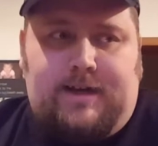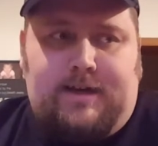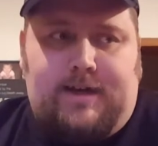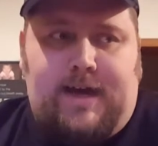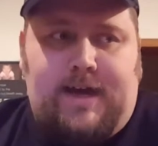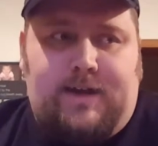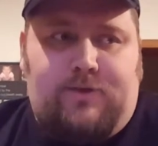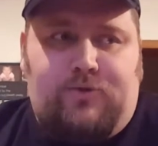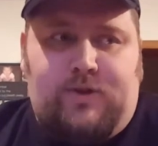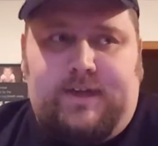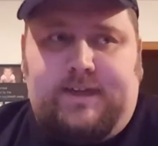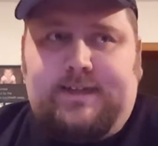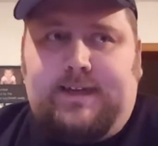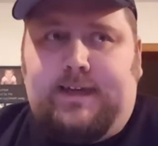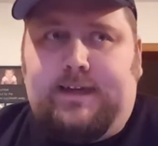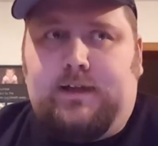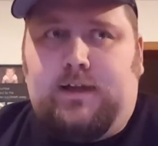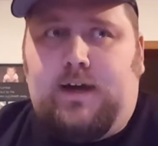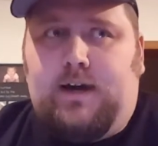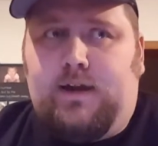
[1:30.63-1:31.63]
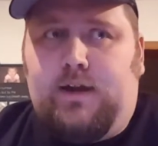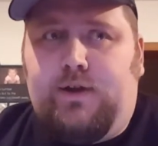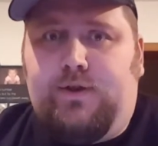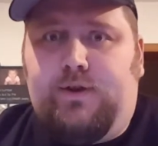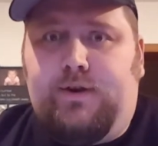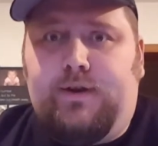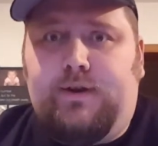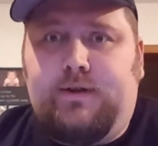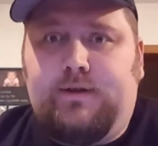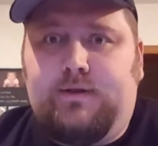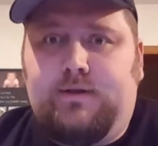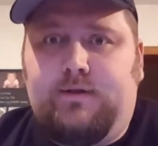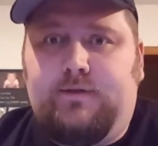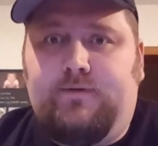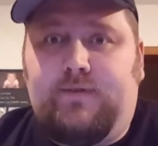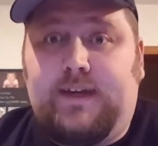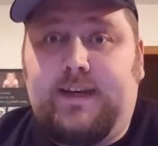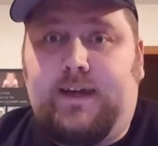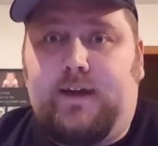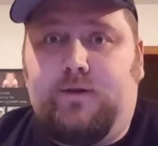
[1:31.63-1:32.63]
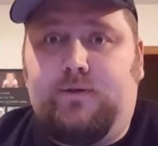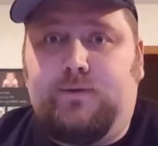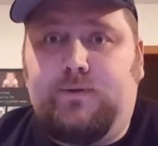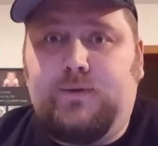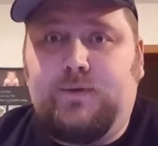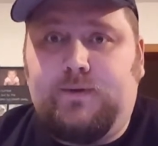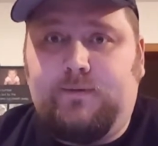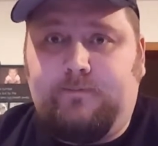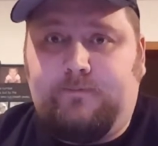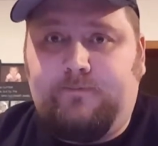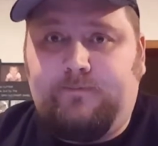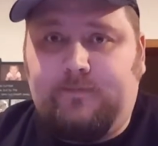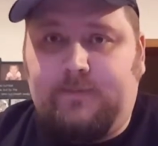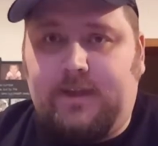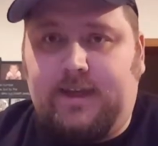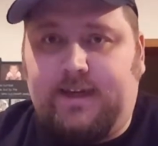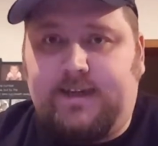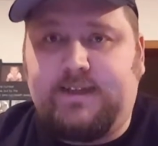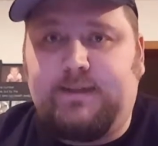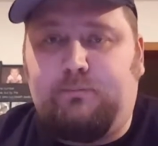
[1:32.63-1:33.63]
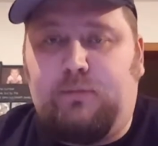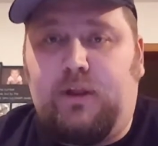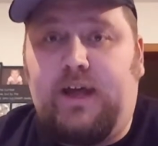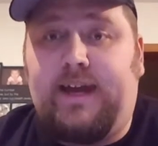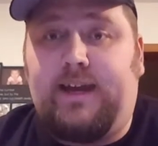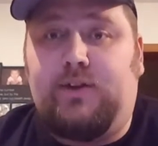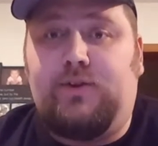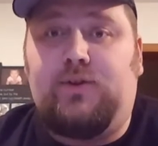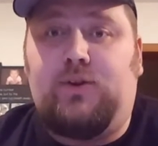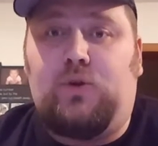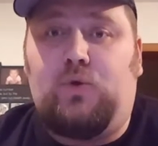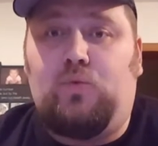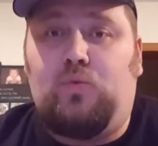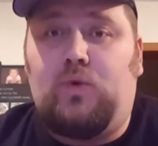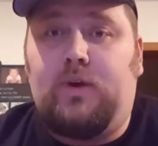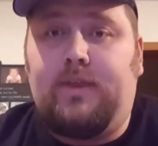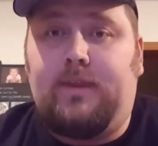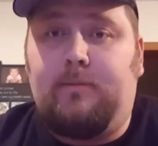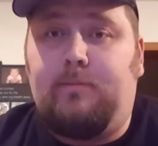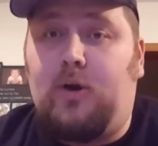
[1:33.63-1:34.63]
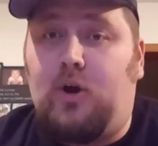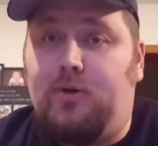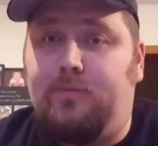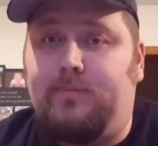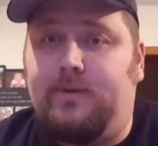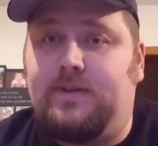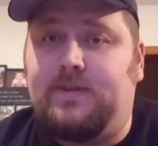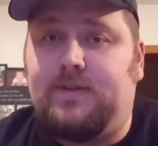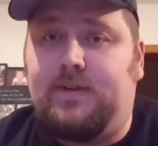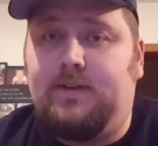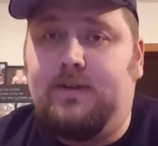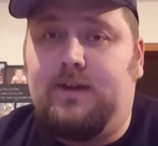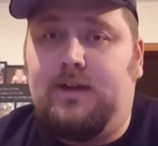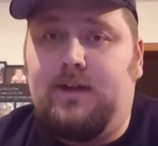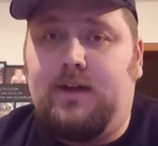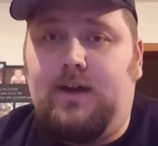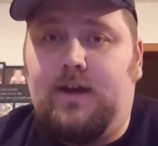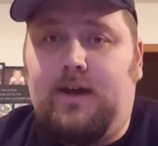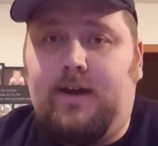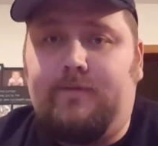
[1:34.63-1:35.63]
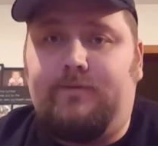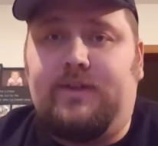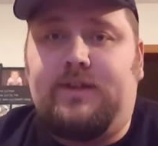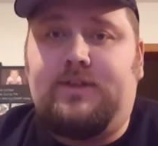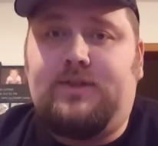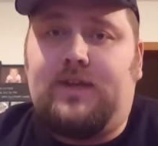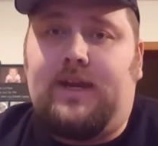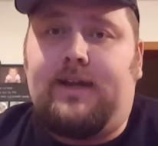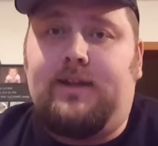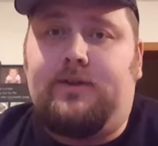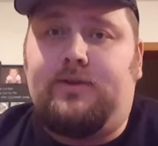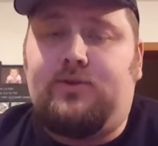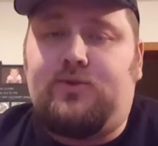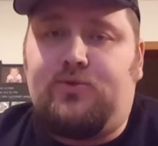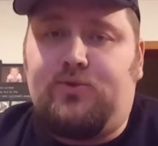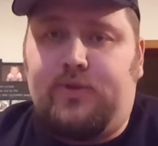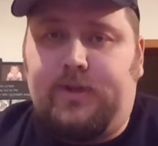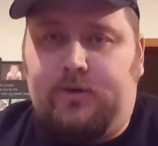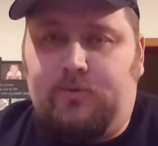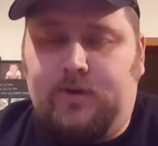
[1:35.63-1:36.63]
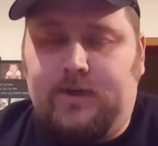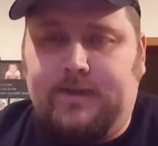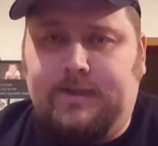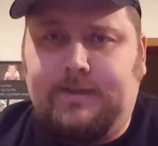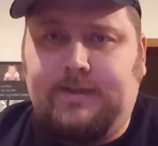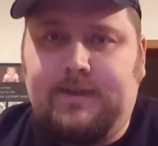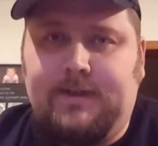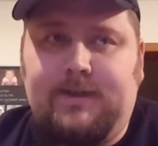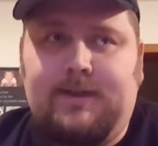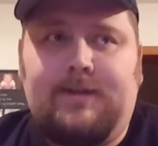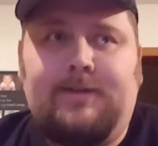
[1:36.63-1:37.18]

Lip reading: I hadn't really seen a lot of other videos explain to you what the purpose of this challenge truly was.